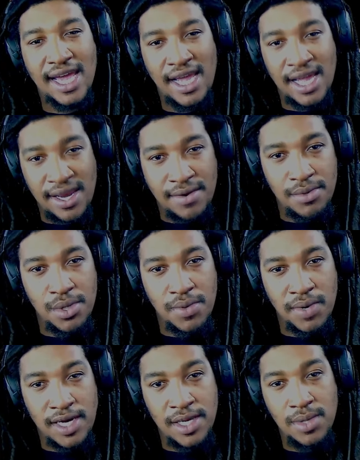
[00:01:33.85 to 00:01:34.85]
end of
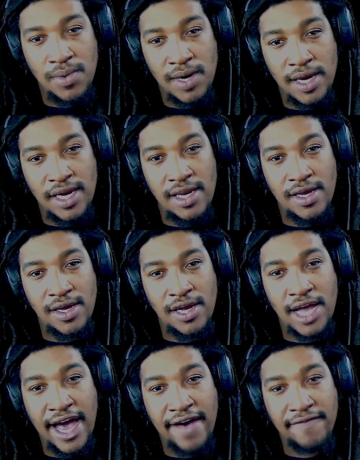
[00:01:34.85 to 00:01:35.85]
2020, the
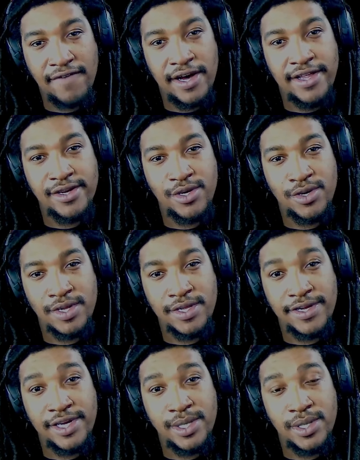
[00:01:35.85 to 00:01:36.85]
Godfather trilogy.